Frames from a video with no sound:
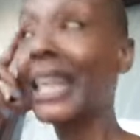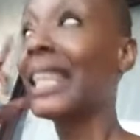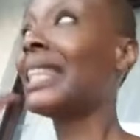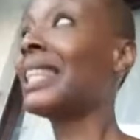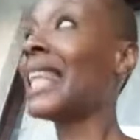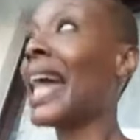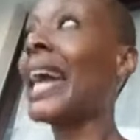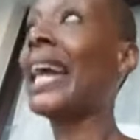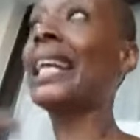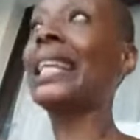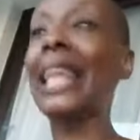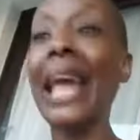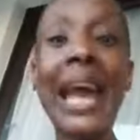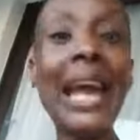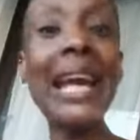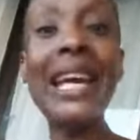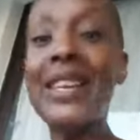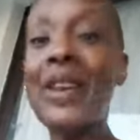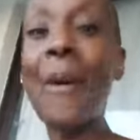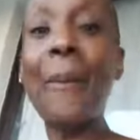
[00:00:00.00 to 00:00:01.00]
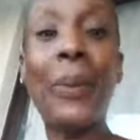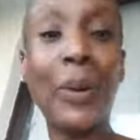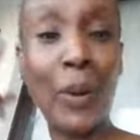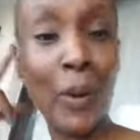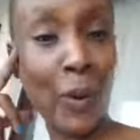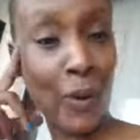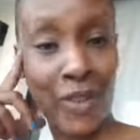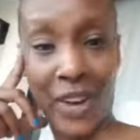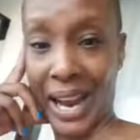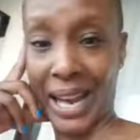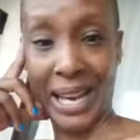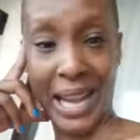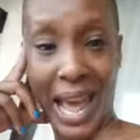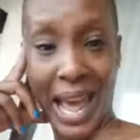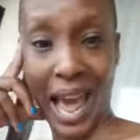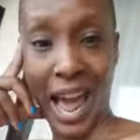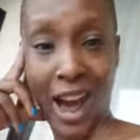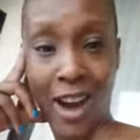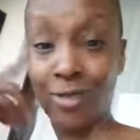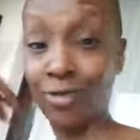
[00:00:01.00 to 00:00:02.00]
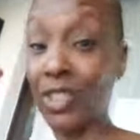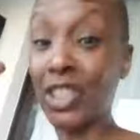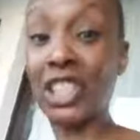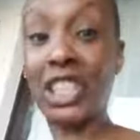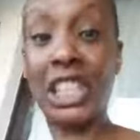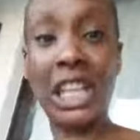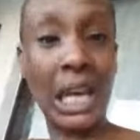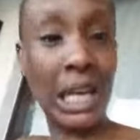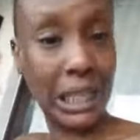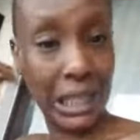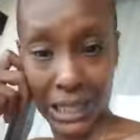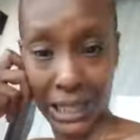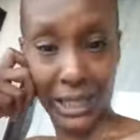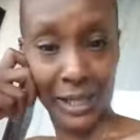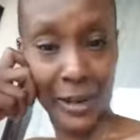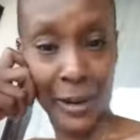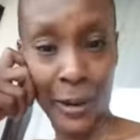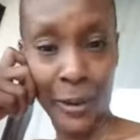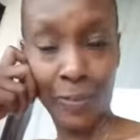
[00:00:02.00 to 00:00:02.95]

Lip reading: Like, they in the pool right now, chilling,